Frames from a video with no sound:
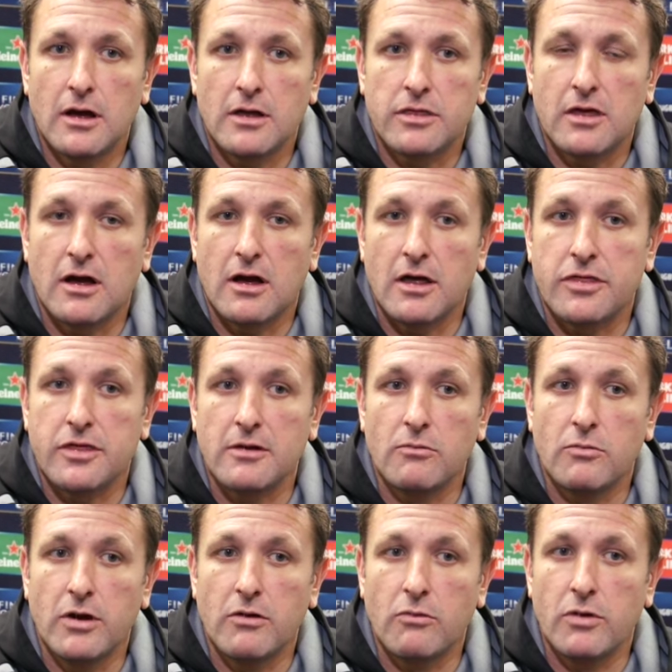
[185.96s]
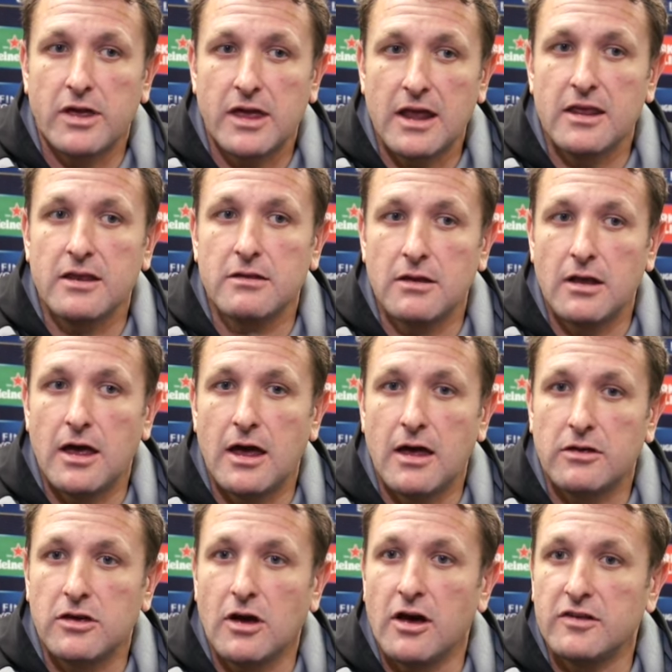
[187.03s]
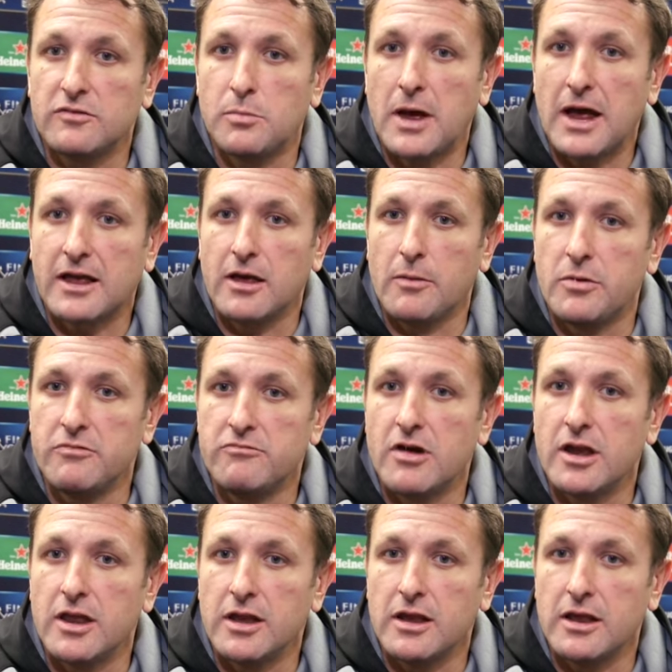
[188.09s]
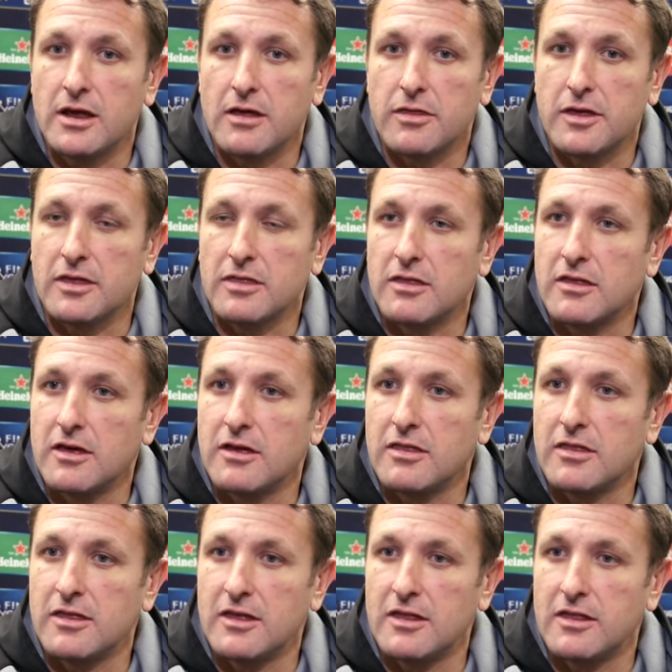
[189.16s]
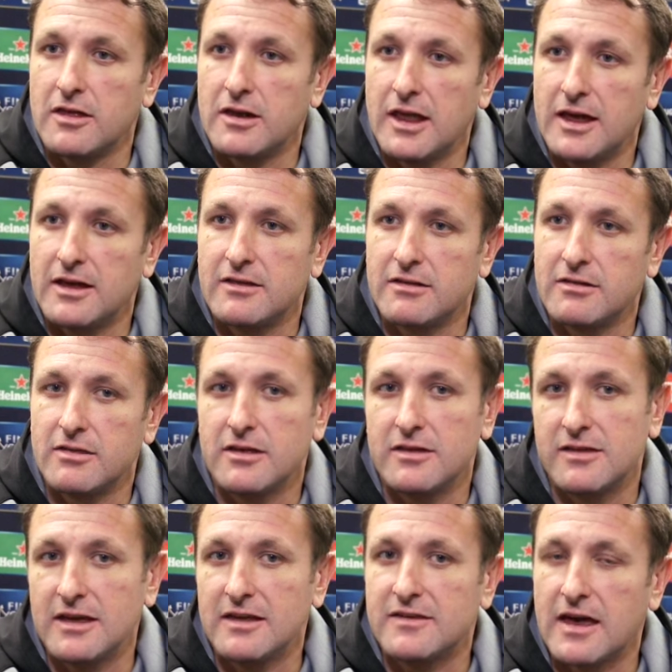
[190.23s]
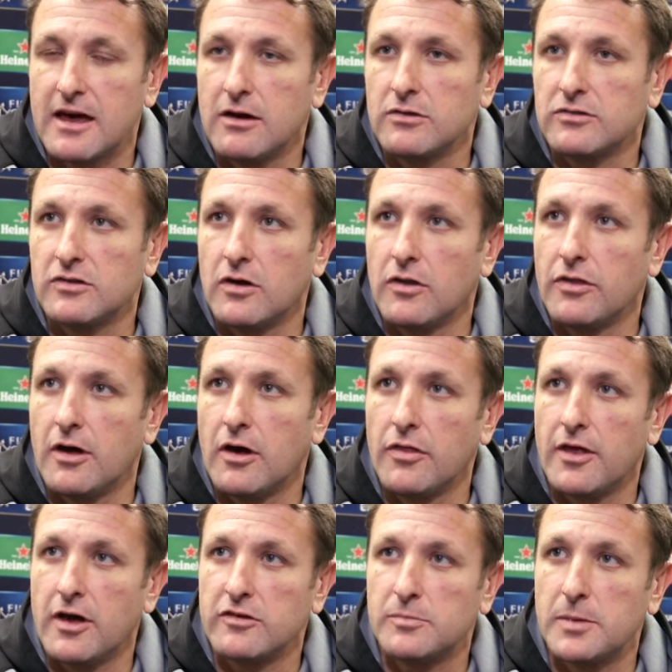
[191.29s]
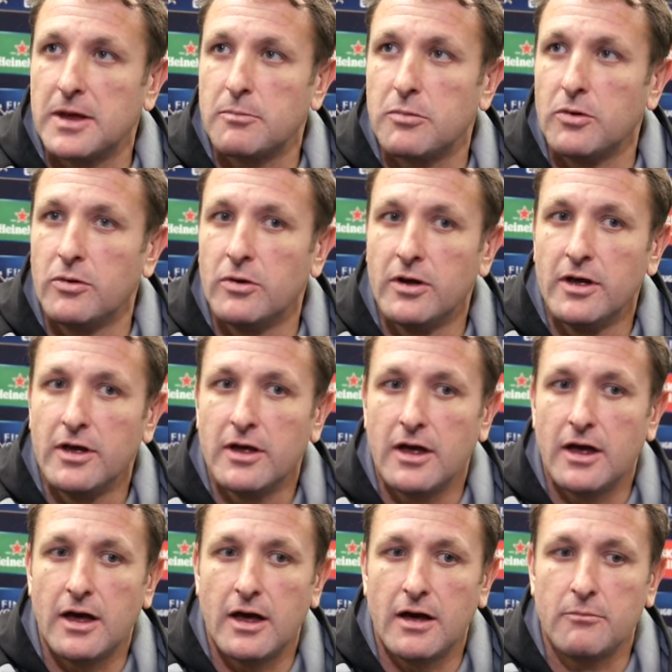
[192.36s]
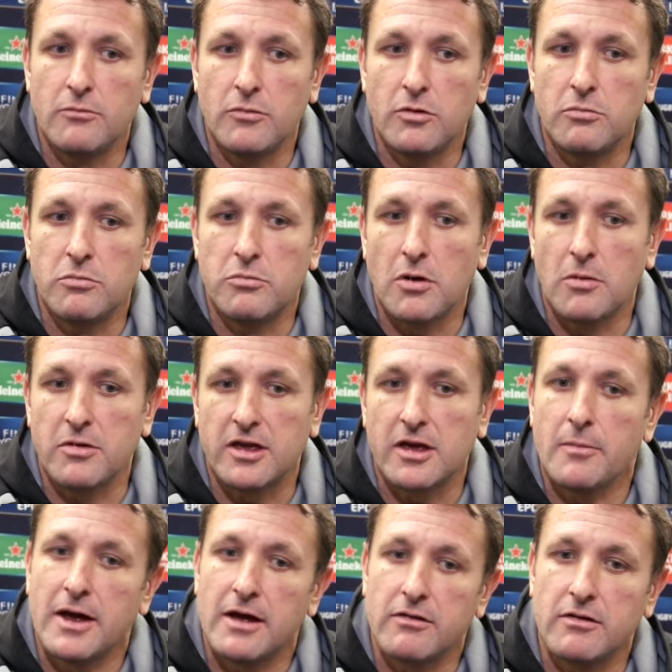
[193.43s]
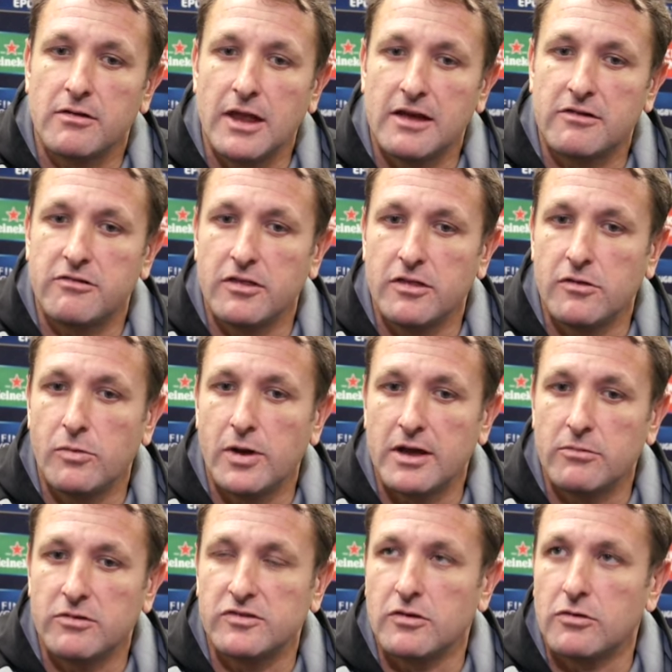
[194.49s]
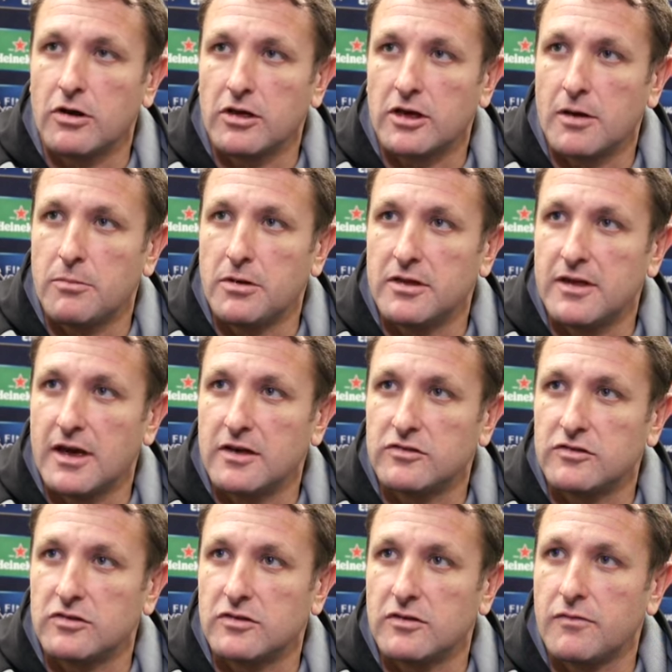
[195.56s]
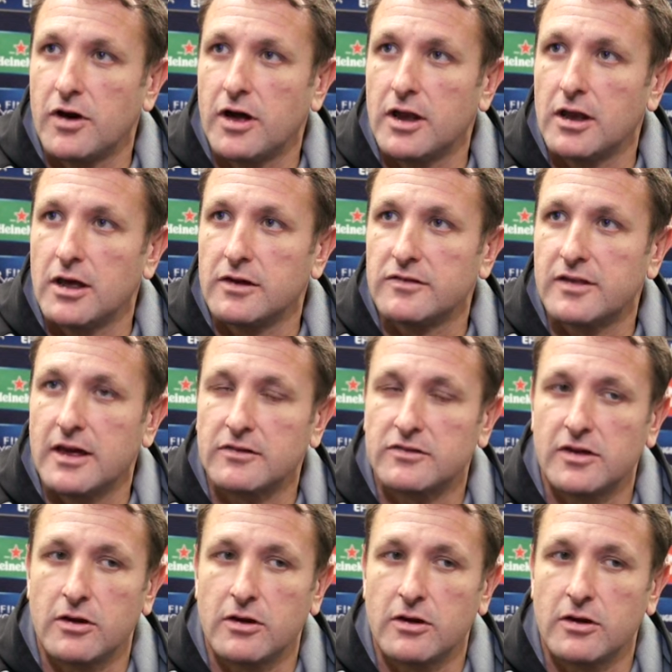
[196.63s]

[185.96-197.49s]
I think we're getting guys back up and running. I think the details on those people will probably come out later in the week. We've still got a couple of days just to finalise that.